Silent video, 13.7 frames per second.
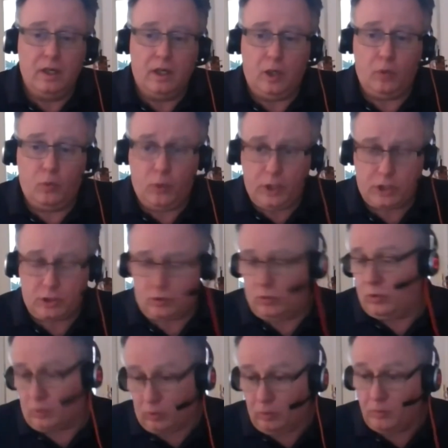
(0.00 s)
a wish
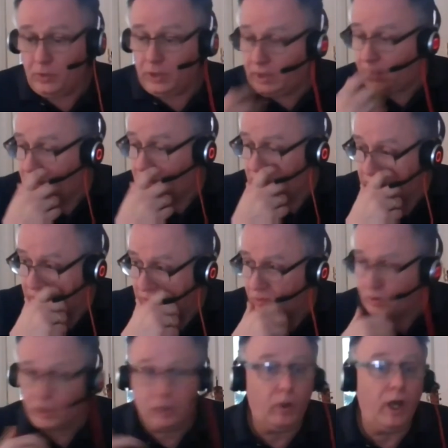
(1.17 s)
or communicating the
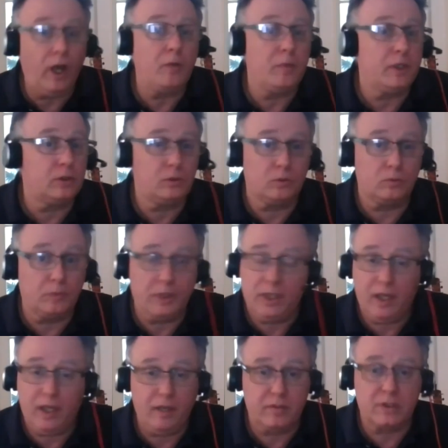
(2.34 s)
requirement to
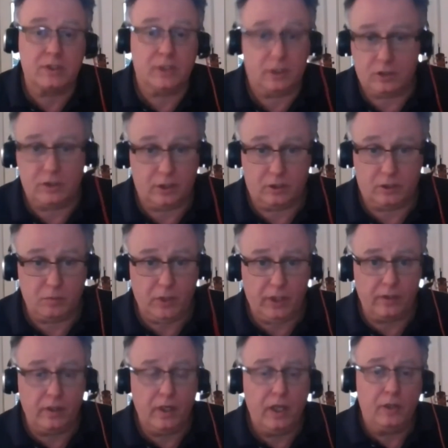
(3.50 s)
behave in such and such manner,